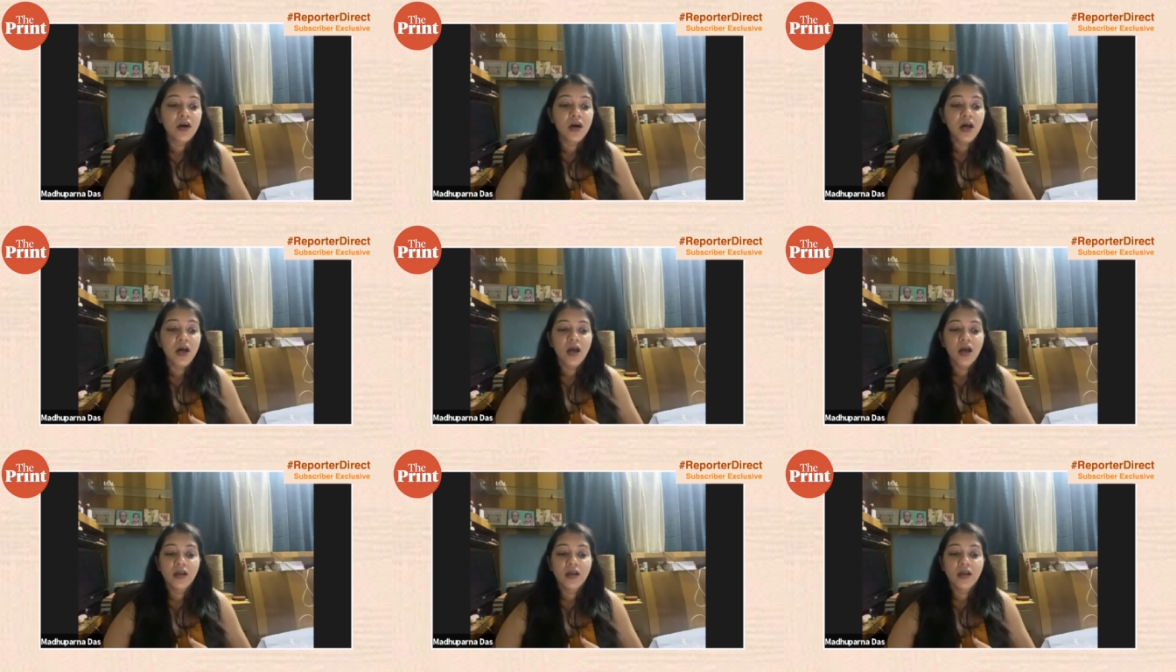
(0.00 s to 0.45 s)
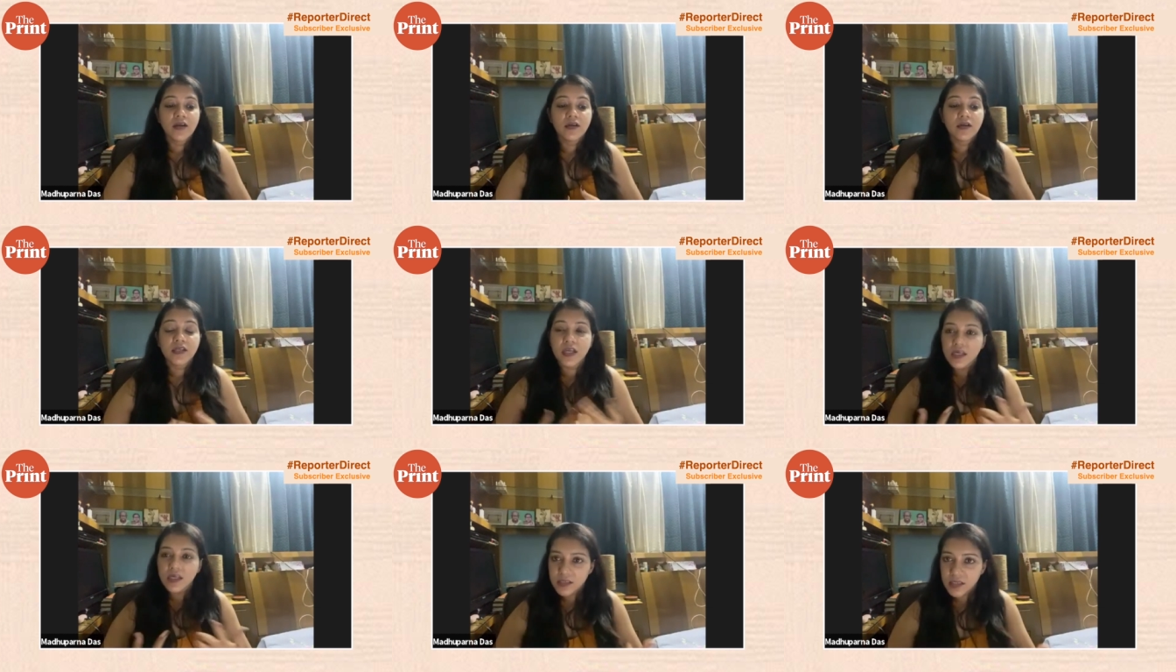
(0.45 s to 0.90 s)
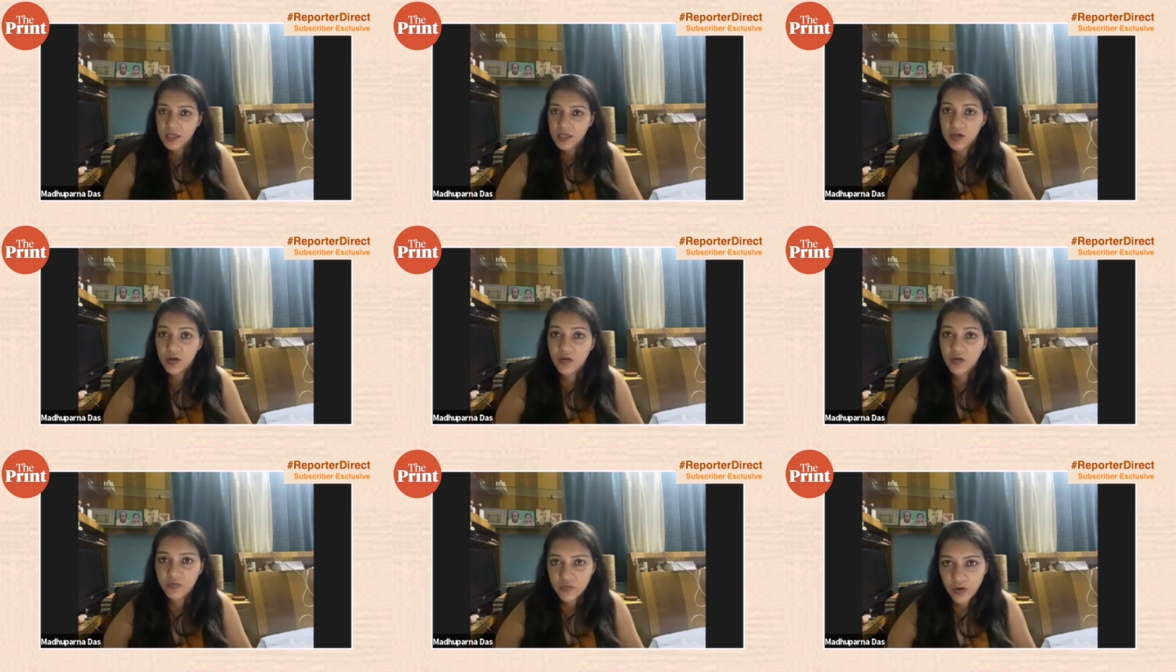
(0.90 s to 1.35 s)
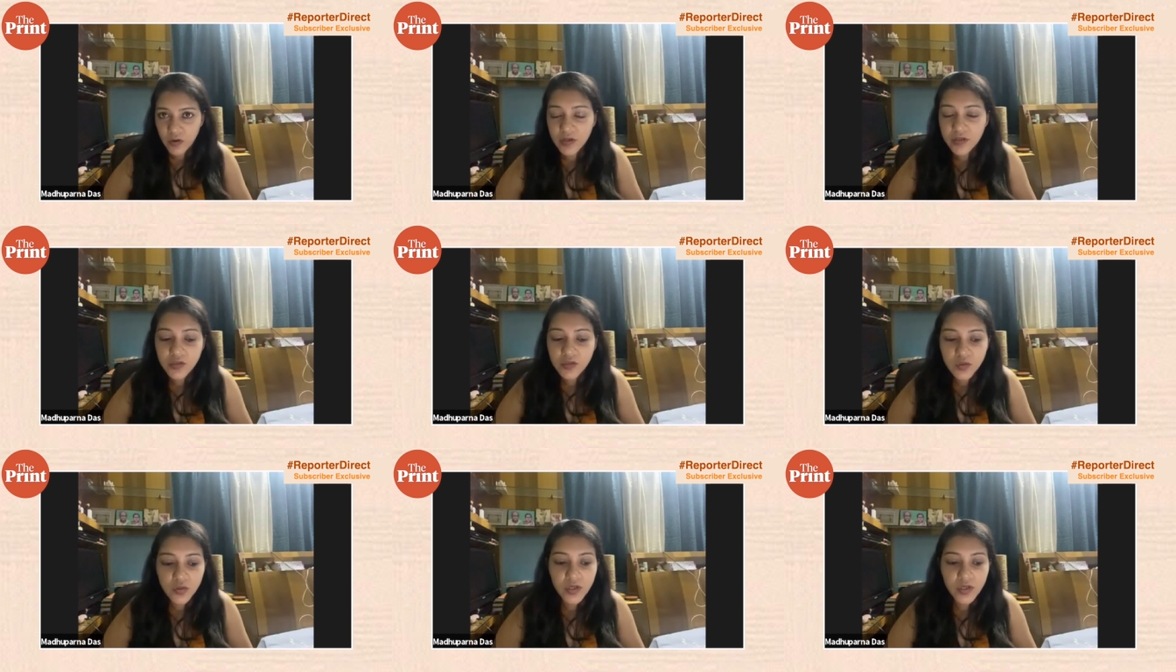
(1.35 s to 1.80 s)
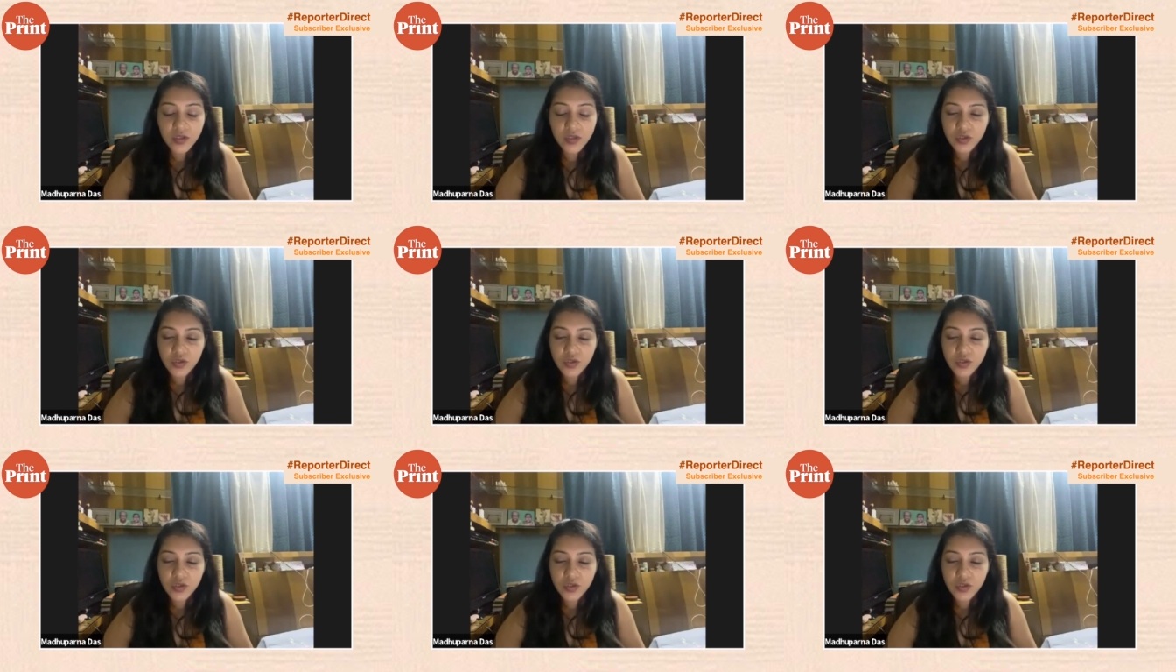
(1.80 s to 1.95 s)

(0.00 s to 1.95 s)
and yes, it of course took a